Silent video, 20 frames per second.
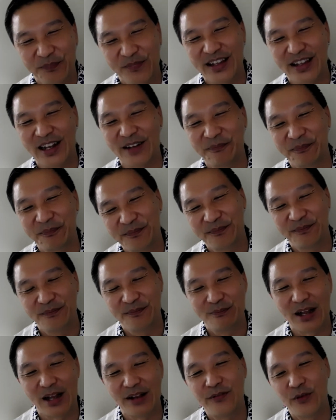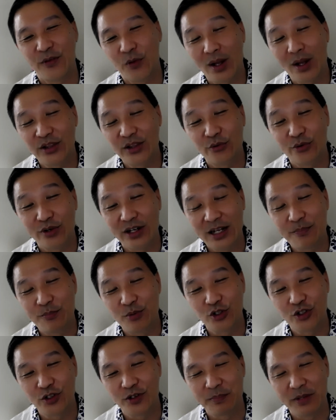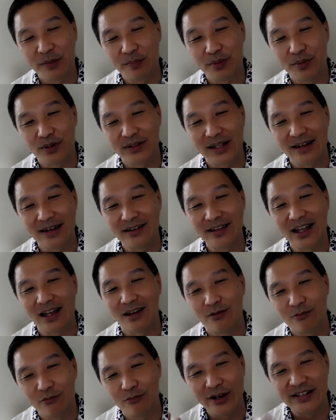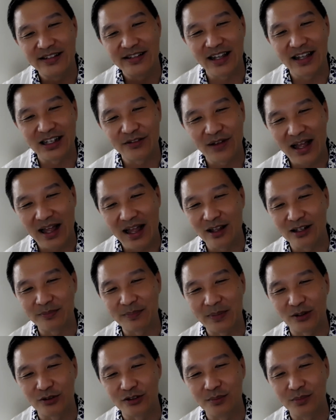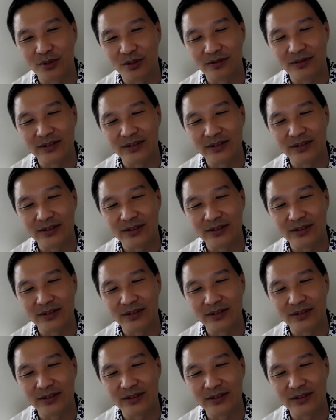Yeah. But if you want to really push people, then yeah, raise it as high as possible.